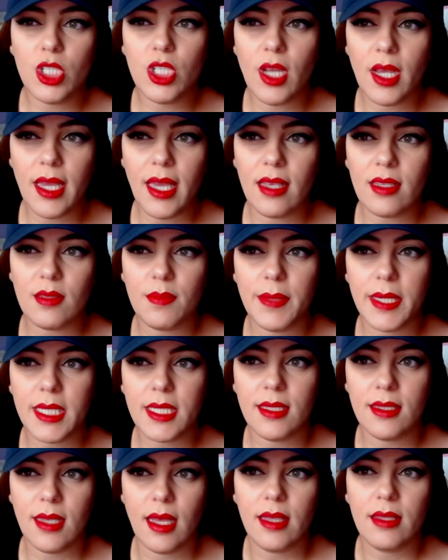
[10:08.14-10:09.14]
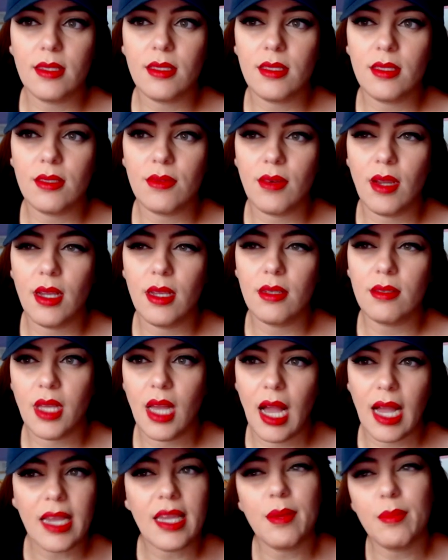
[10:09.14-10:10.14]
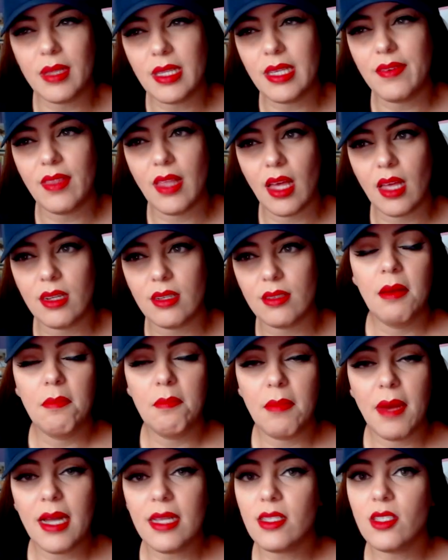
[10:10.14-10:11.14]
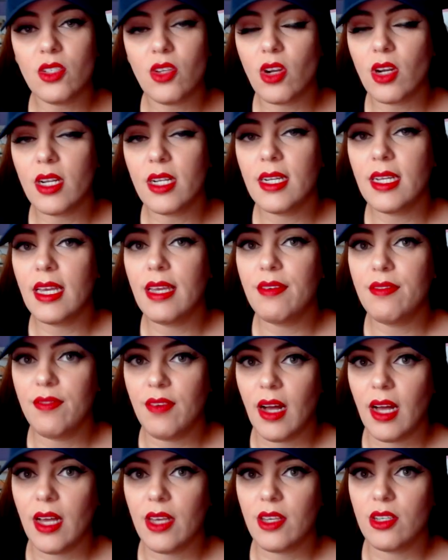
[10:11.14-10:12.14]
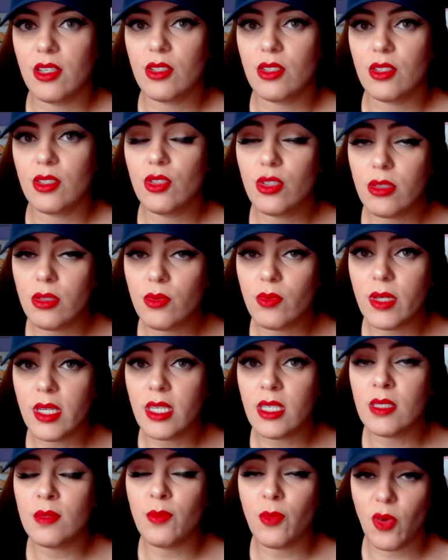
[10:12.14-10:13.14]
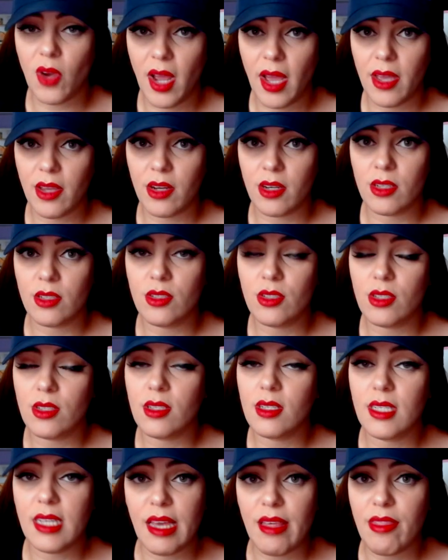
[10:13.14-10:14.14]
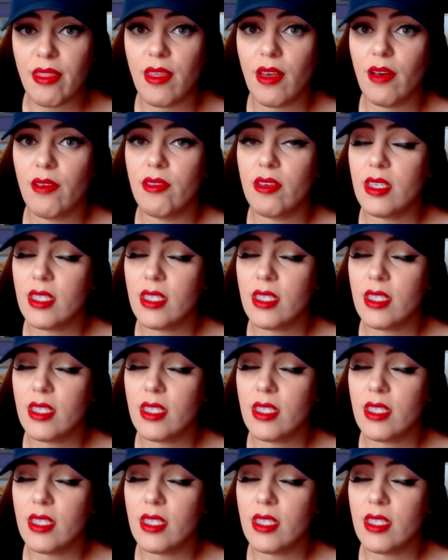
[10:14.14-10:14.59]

I guess makes sense, right? I can believe that. Matt started a fire 2 weeks prior to the death of his